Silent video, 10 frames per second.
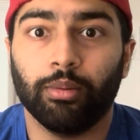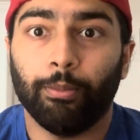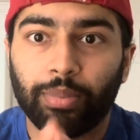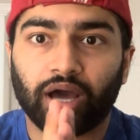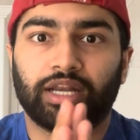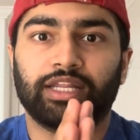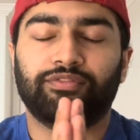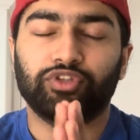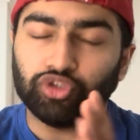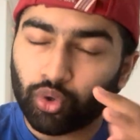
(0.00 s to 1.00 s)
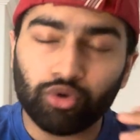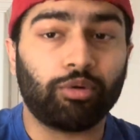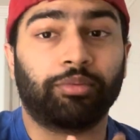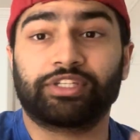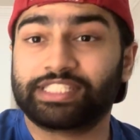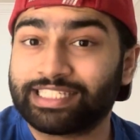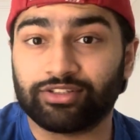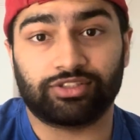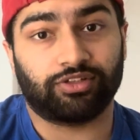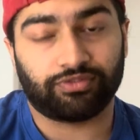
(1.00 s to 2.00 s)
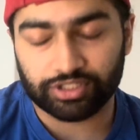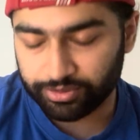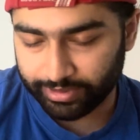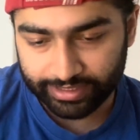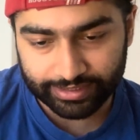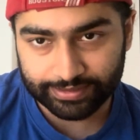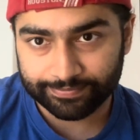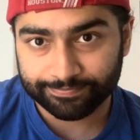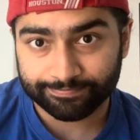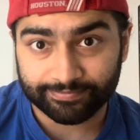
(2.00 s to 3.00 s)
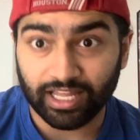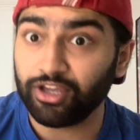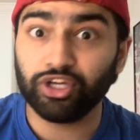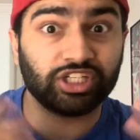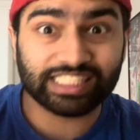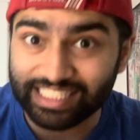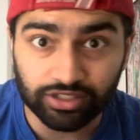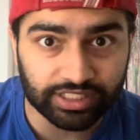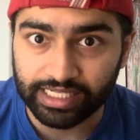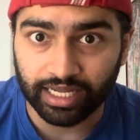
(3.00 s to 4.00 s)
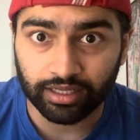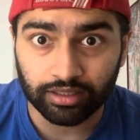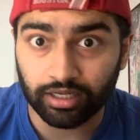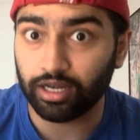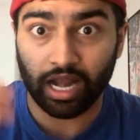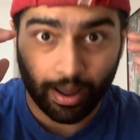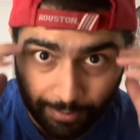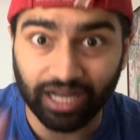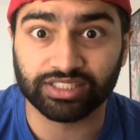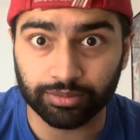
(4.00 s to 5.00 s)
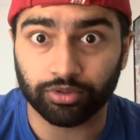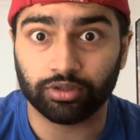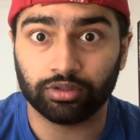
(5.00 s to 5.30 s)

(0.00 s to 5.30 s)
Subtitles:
But if you don't remember the skill in the first place, how are you gonna skill stack? Not possible.